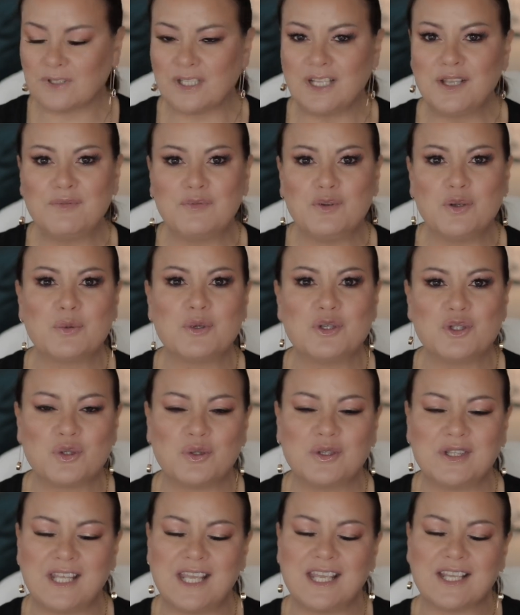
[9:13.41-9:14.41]
If you
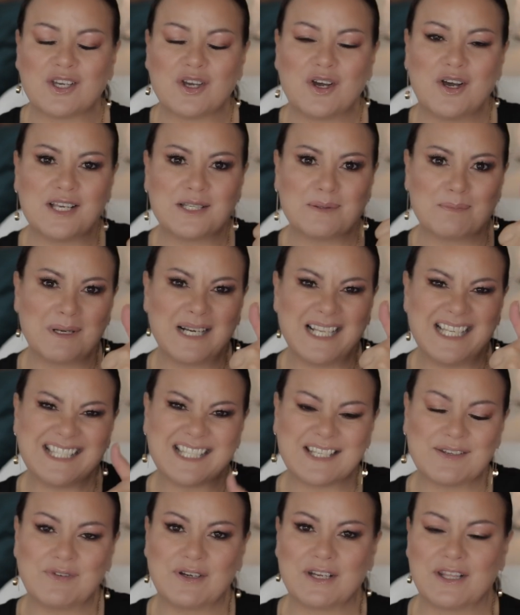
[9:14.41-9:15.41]
enjoyed that guys, please
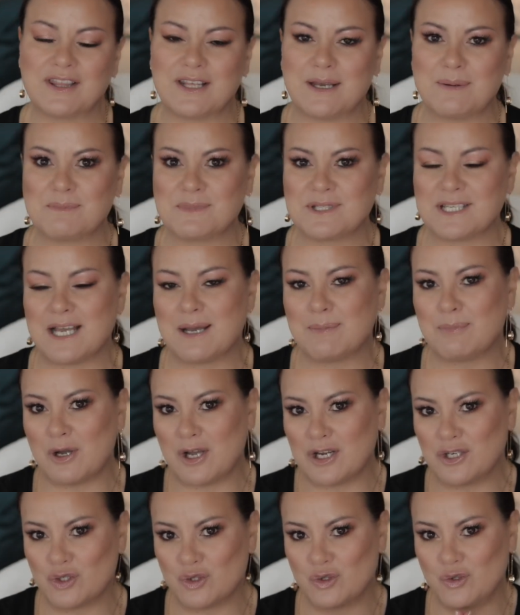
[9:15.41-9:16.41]
give it a thumbs up.
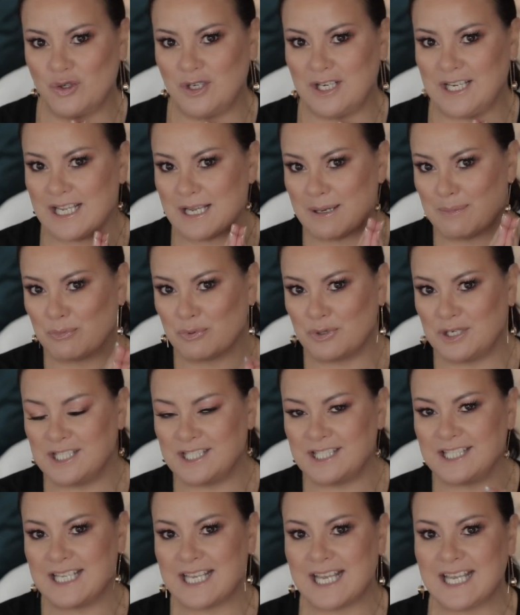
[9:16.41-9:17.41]
I truly
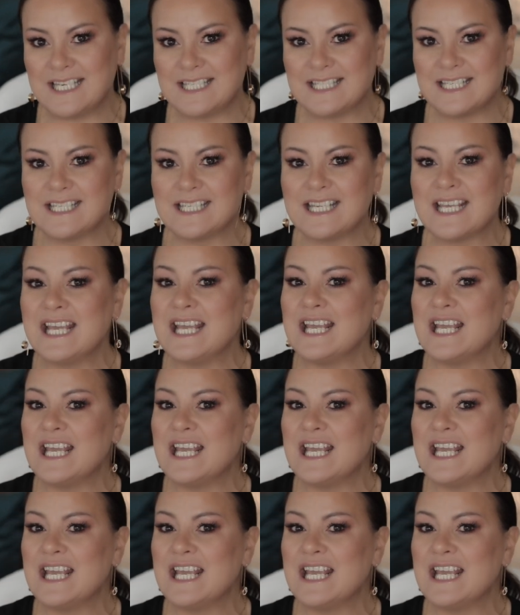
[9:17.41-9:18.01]
appreciate it.